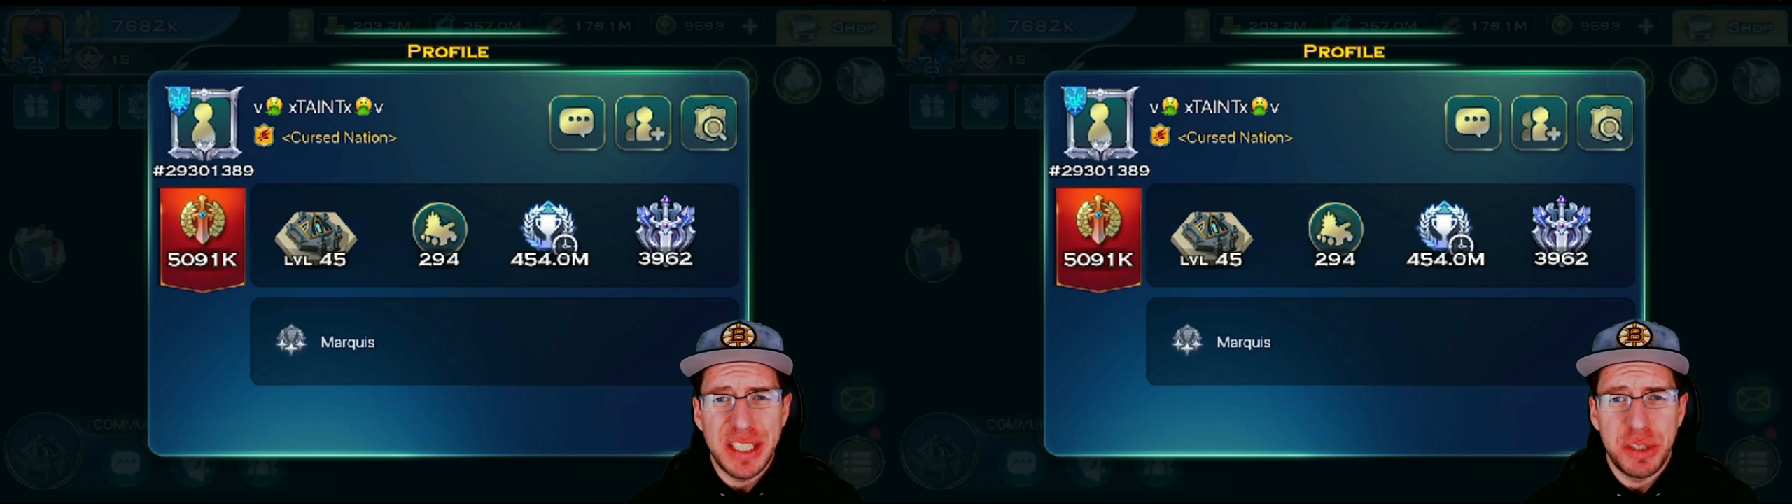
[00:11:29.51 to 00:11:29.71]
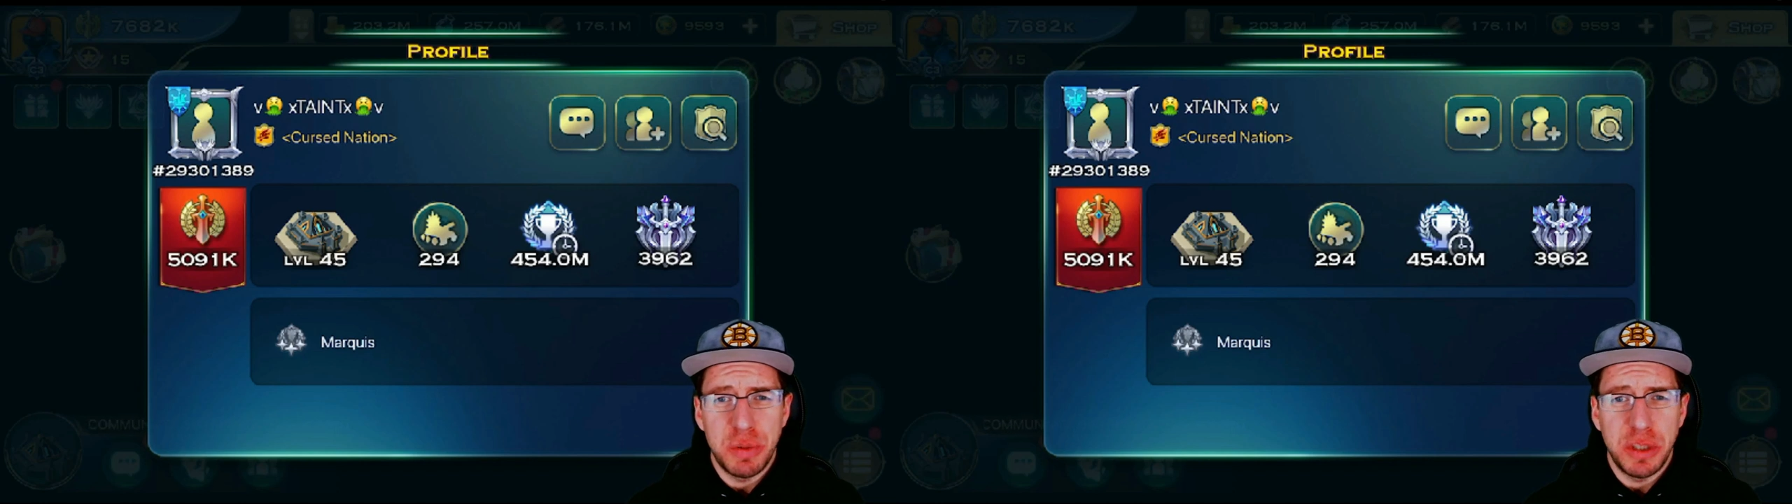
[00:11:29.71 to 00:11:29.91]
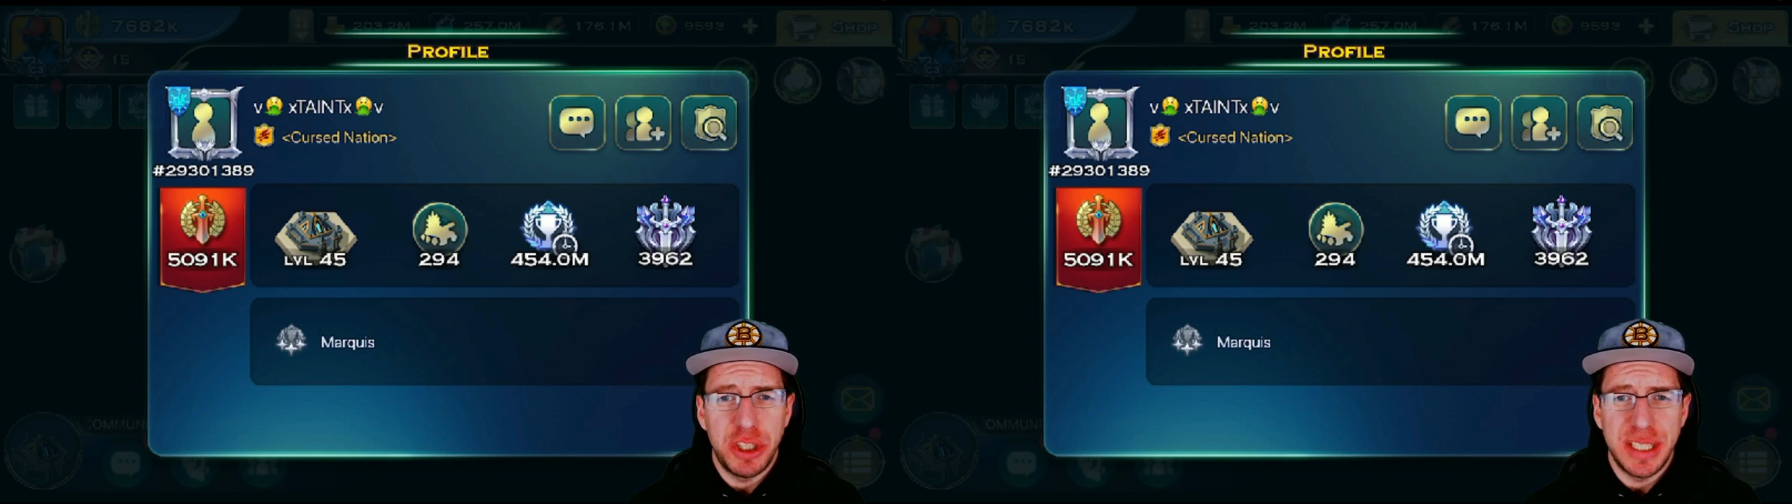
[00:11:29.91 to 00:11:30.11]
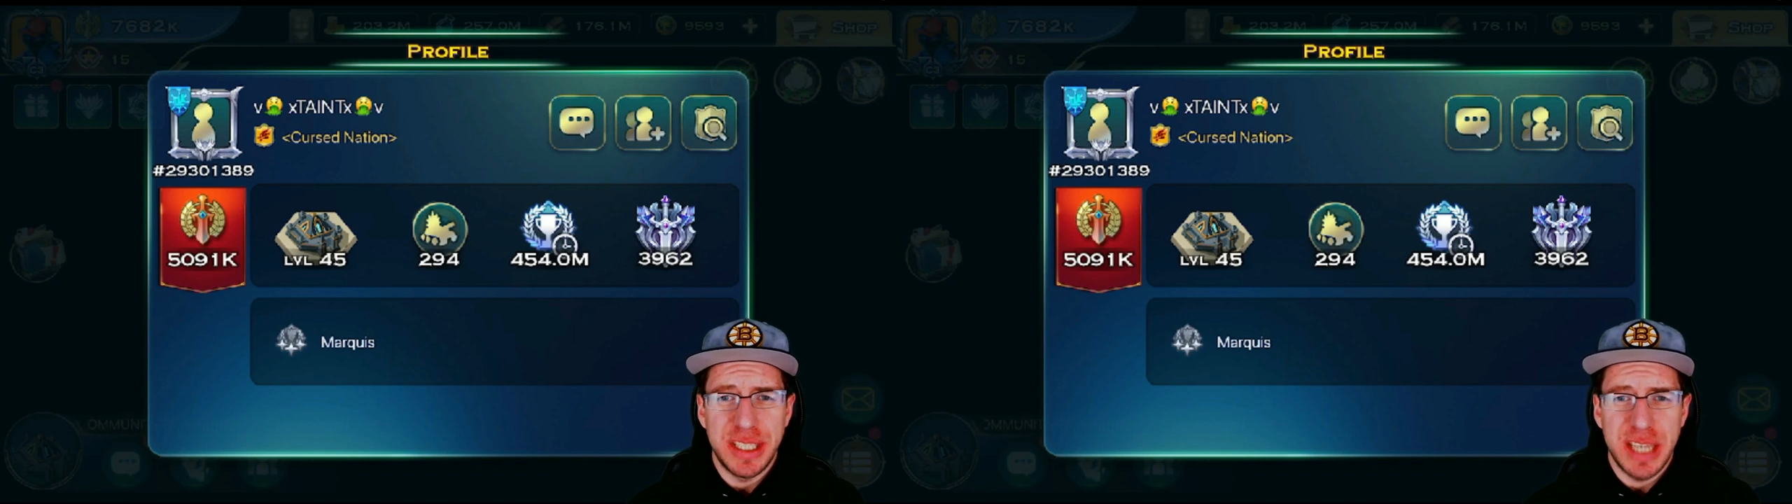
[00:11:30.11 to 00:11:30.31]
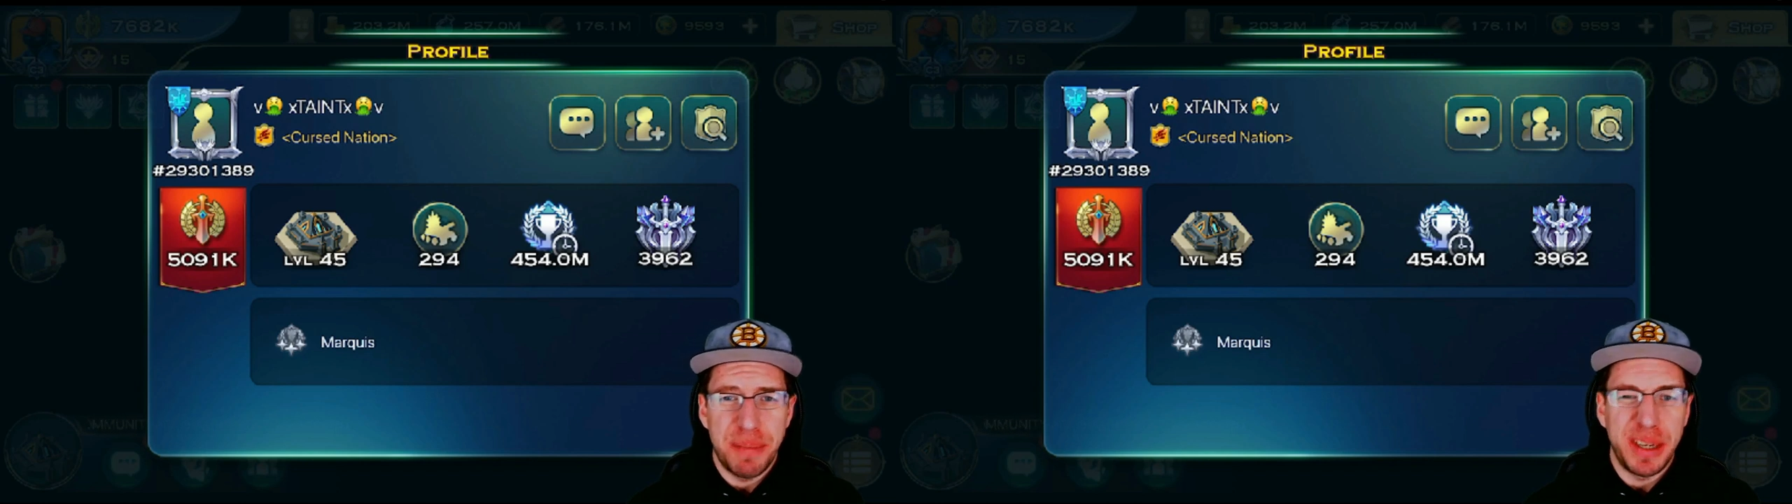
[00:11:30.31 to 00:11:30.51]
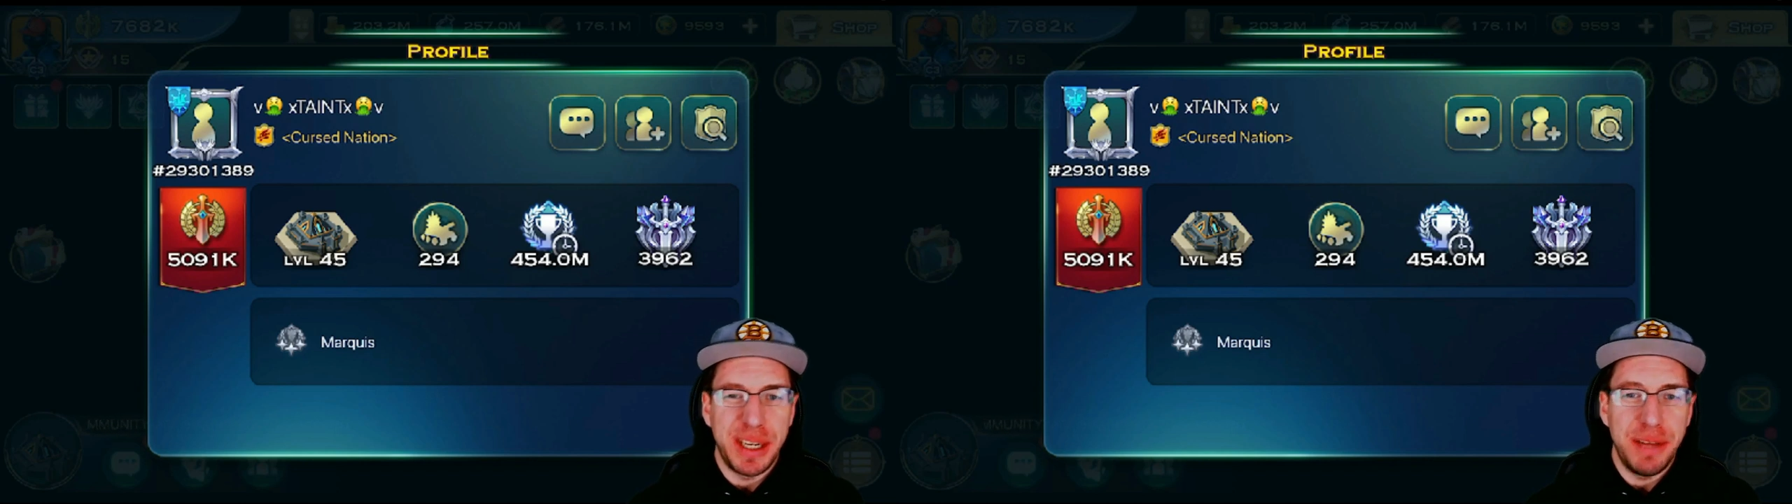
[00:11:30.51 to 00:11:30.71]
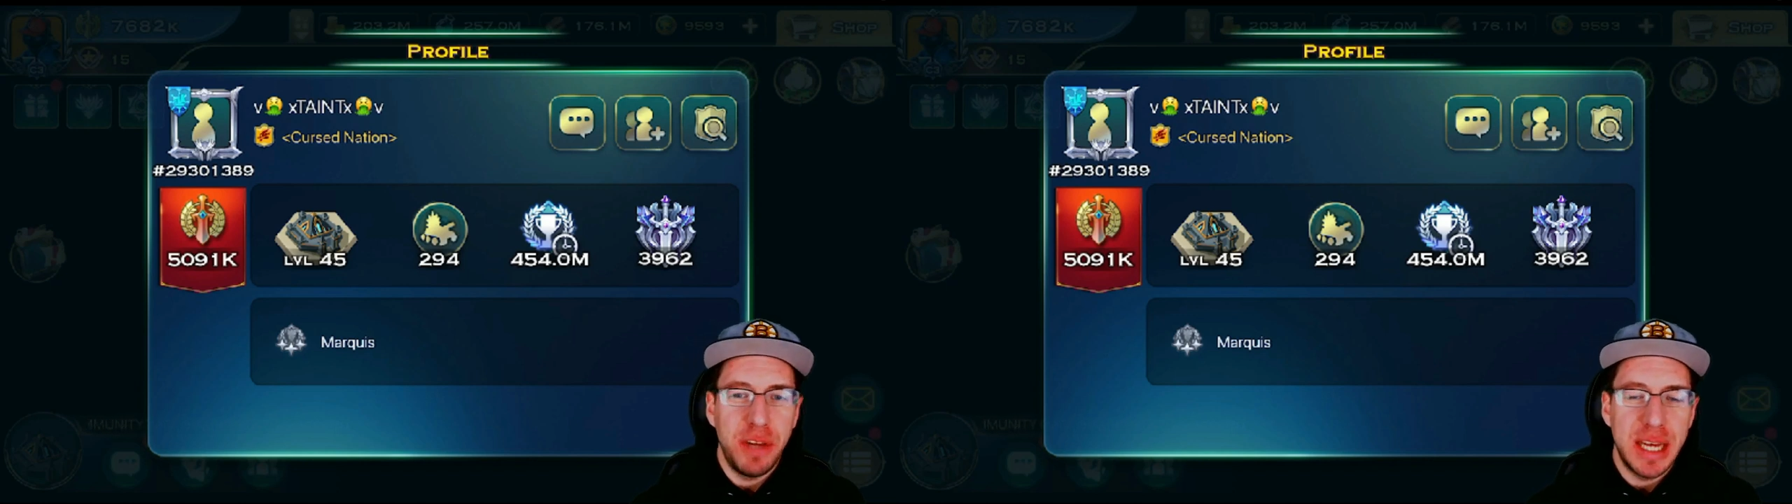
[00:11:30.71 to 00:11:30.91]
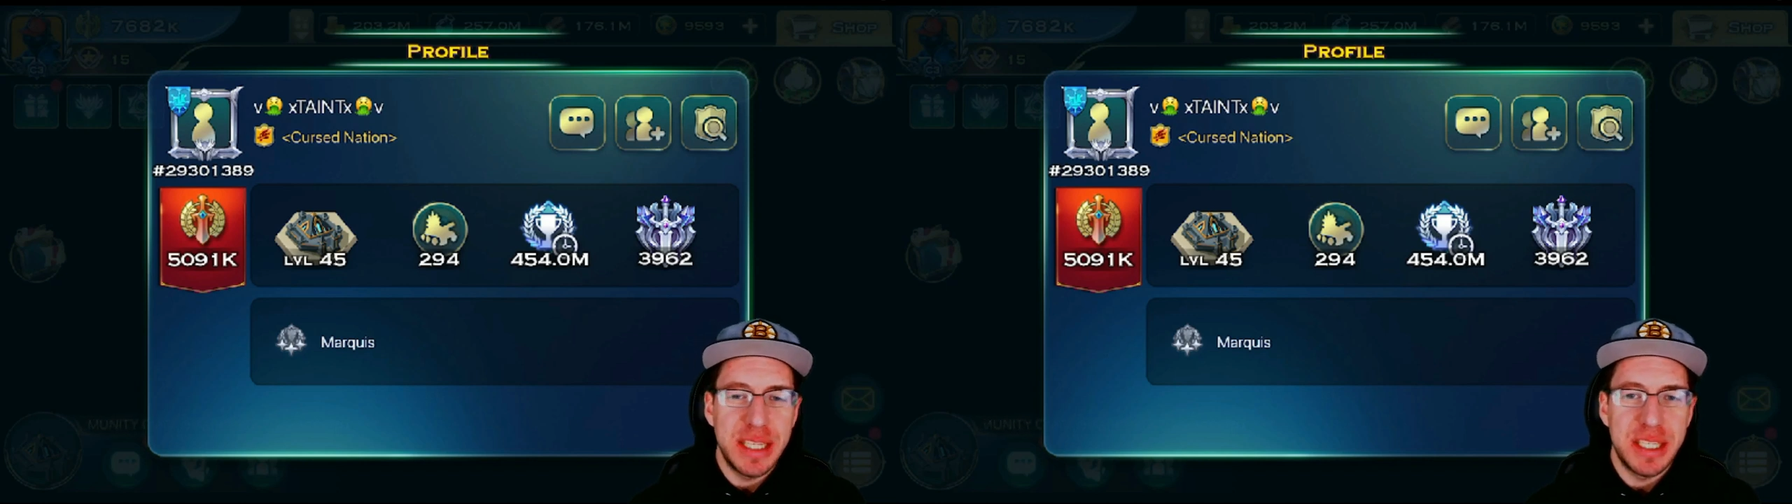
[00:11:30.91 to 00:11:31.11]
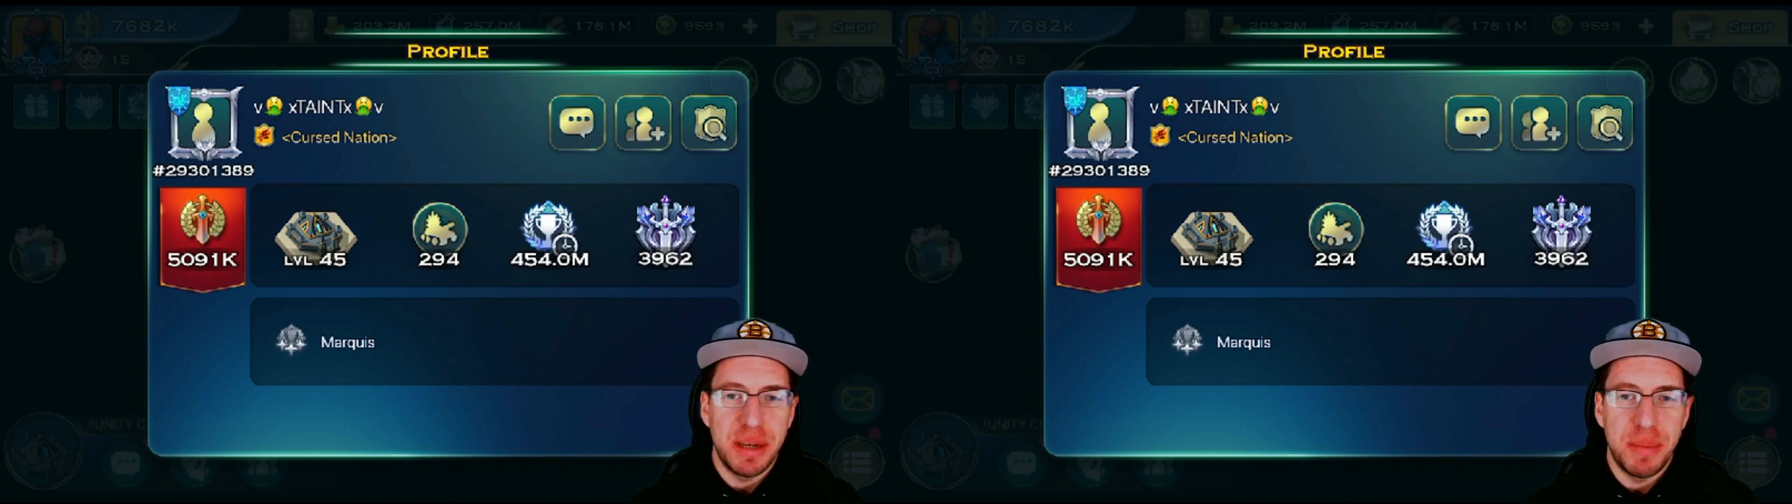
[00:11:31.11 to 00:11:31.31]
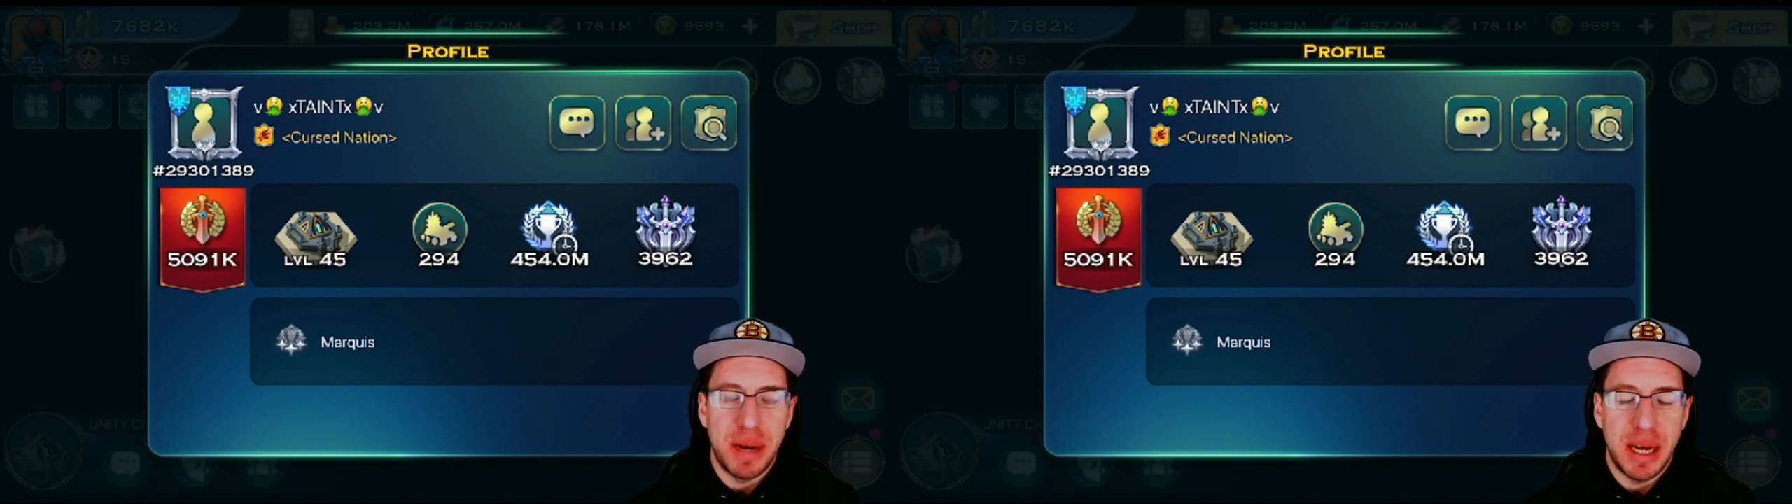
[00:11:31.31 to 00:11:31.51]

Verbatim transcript: switch things up and give you guys some